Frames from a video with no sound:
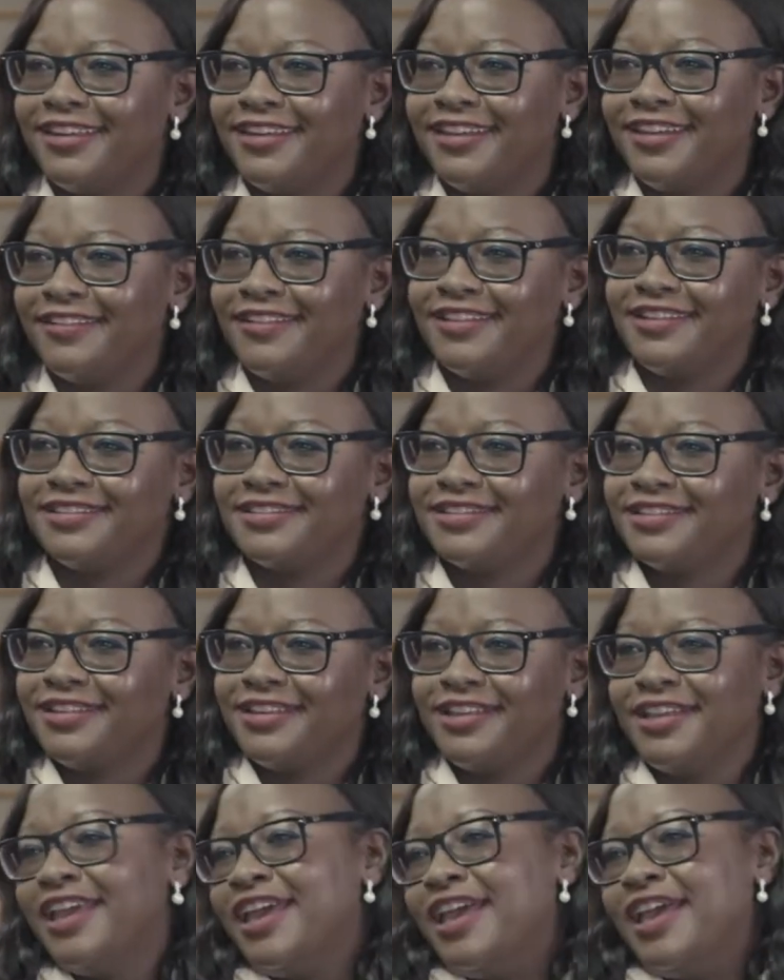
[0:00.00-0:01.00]

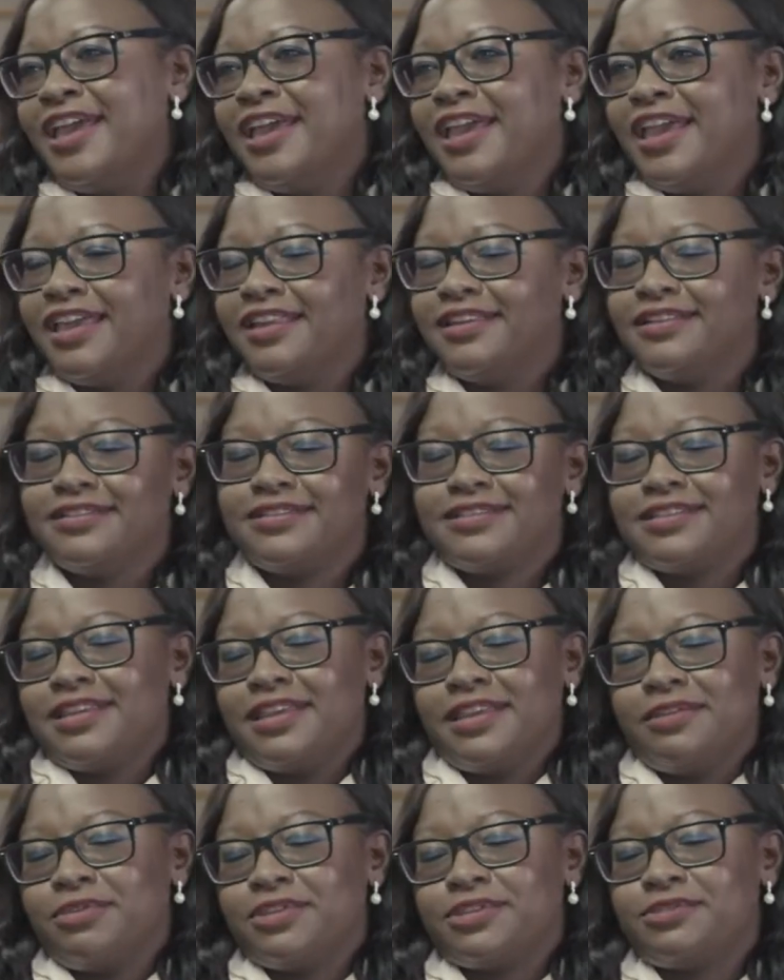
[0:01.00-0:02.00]
And
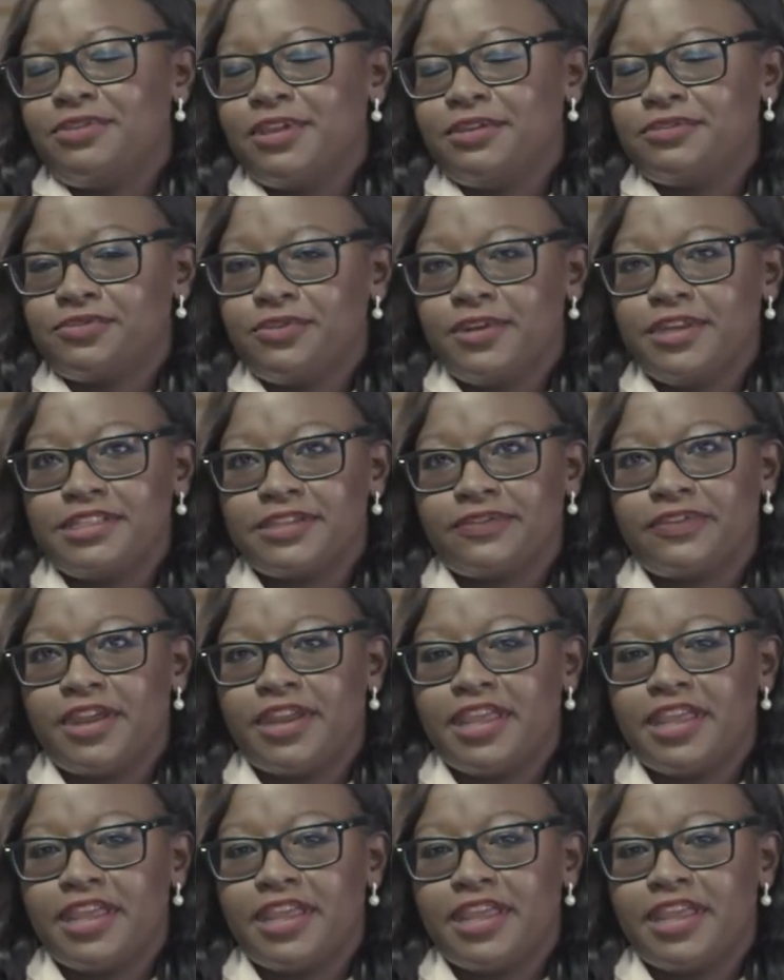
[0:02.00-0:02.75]
it was really difficult.